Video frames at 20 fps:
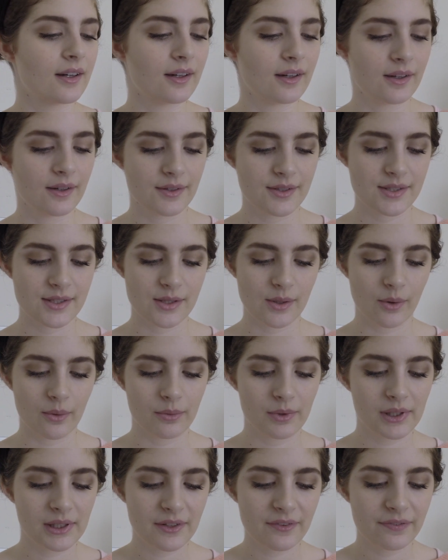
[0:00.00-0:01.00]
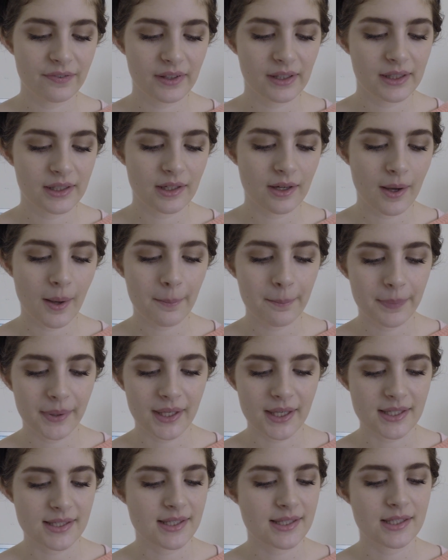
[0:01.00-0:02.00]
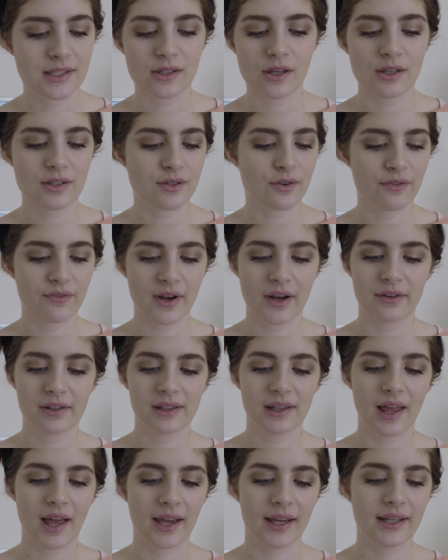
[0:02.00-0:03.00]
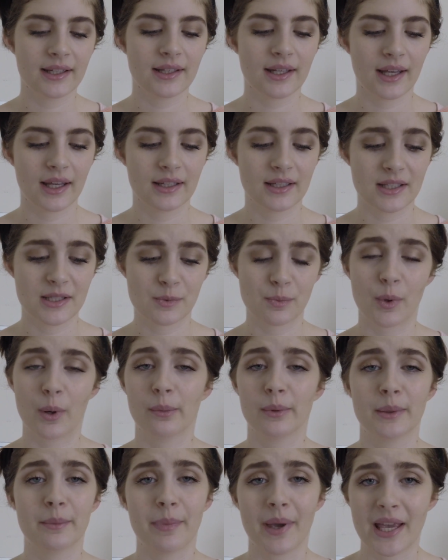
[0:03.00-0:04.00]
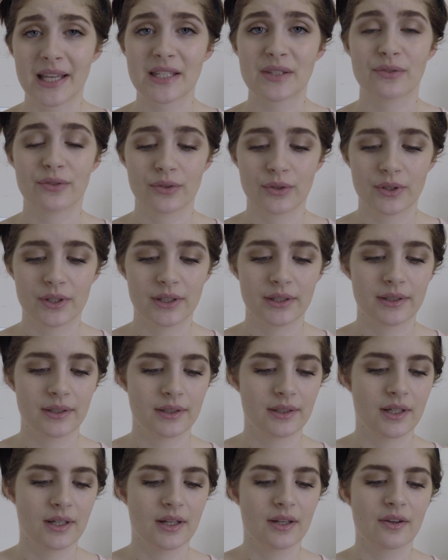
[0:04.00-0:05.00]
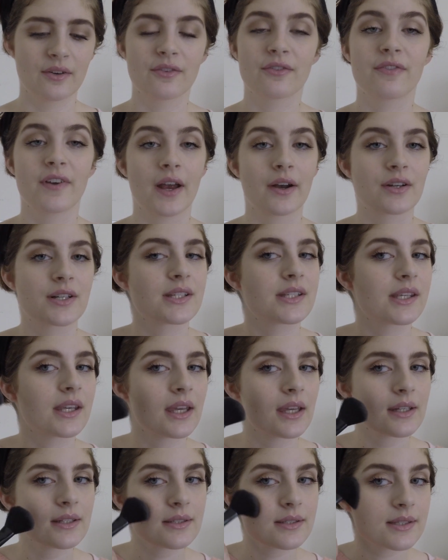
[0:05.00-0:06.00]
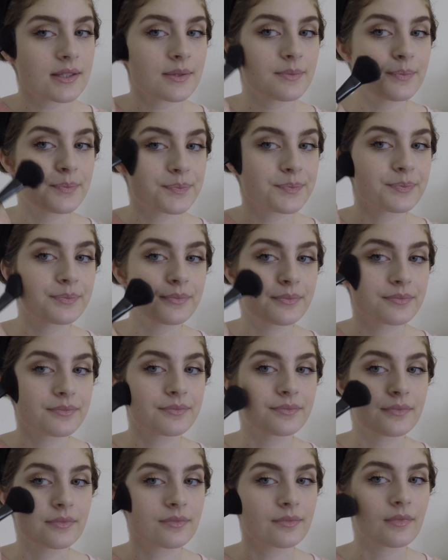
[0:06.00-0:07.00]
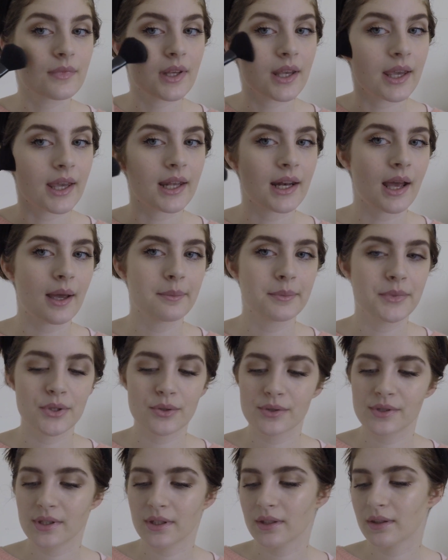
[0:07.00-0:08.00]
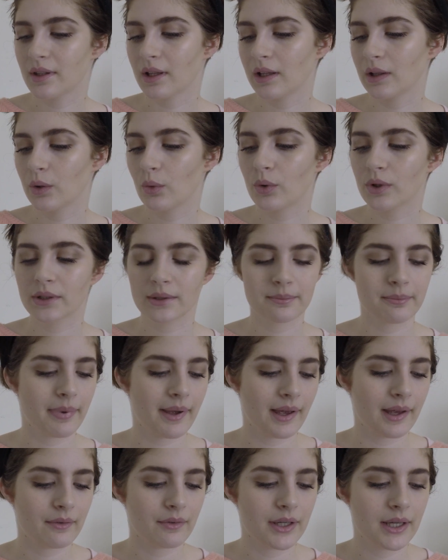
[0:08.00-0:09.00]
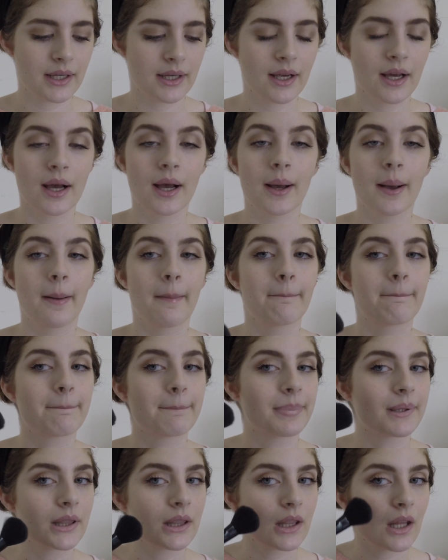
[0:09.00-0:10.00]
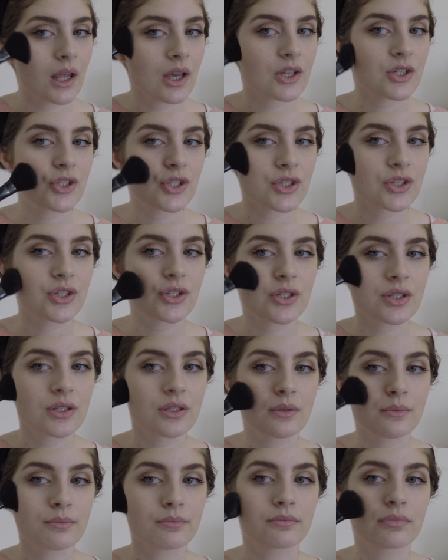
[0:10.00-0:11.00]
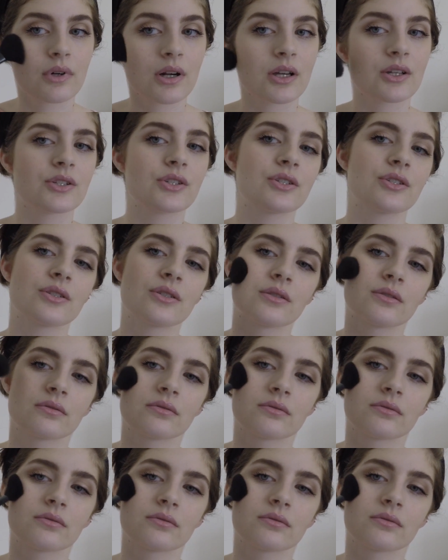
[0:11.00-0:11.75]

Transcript: So I really fill it up because this is also very light and it's probably best for fair skins. And I'm using the Lord & Berry blush brush.